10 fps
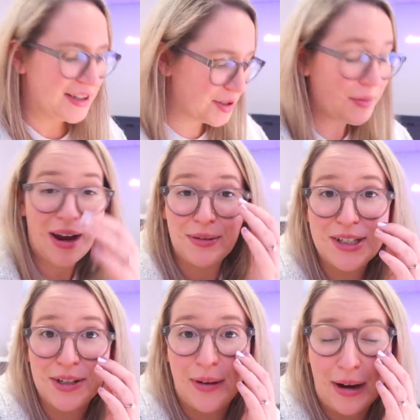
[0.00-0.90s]
So what I
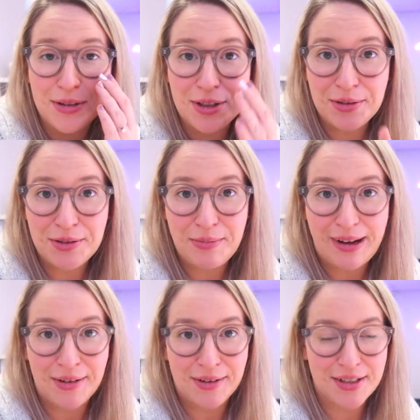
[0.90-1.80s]
would do, I would go through
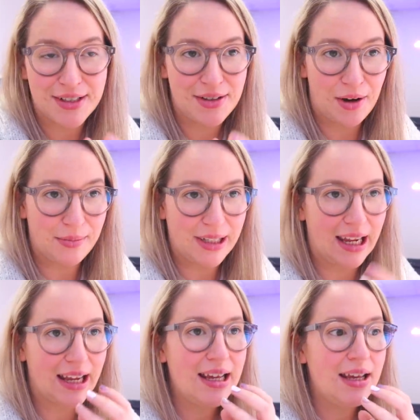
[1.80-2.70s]
my orders
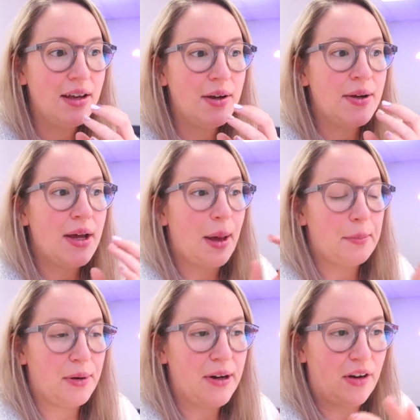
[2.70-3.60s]
normally
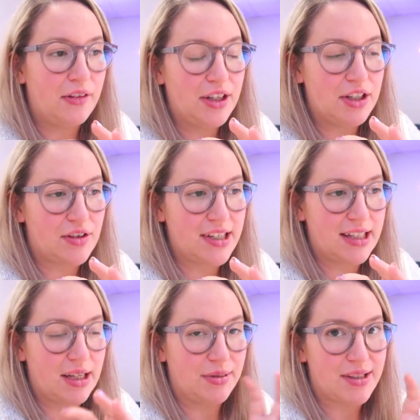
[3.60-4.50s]
and print off the
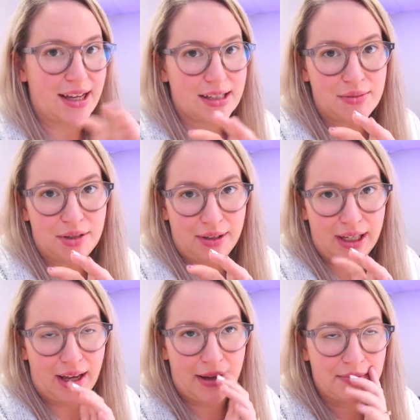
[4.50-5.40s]
address labels as I'm
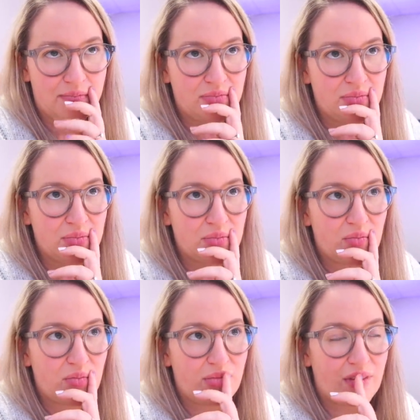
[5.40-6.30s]
doing it
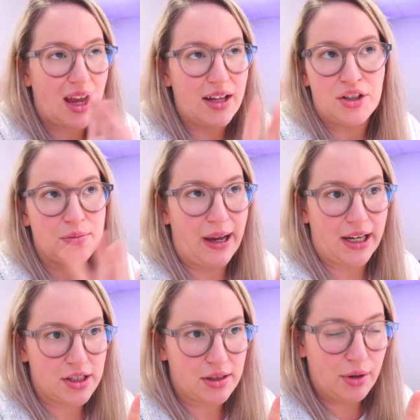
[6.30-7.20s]
and just
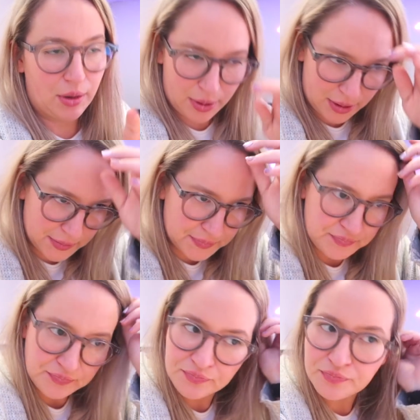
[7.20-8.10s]
package them up.
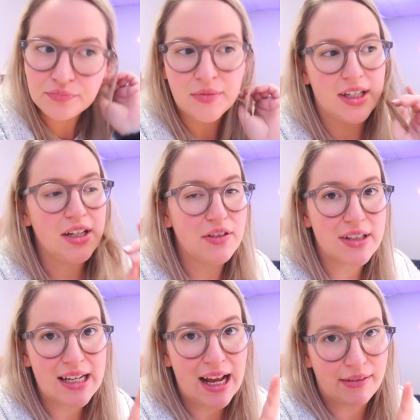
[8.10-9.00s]
The
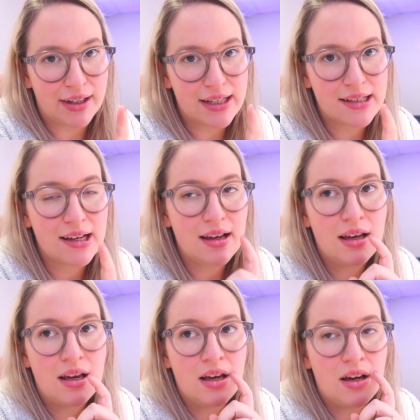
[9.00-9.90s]
difference now is
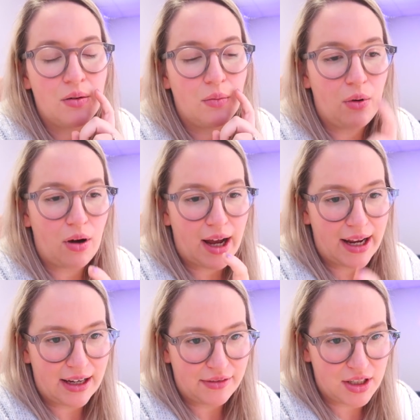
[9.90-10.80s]
what I
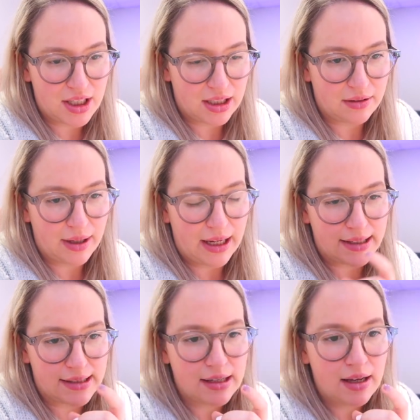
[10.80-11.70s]
have to do
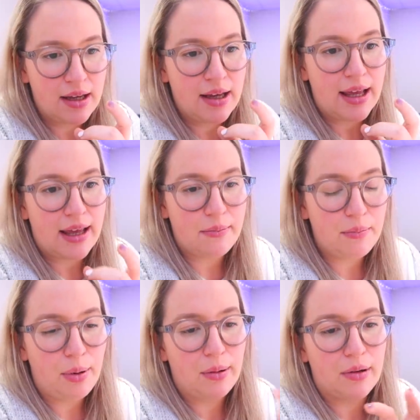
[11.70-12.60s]
is
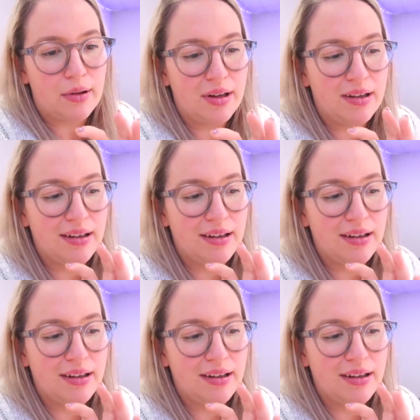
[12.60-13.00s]
import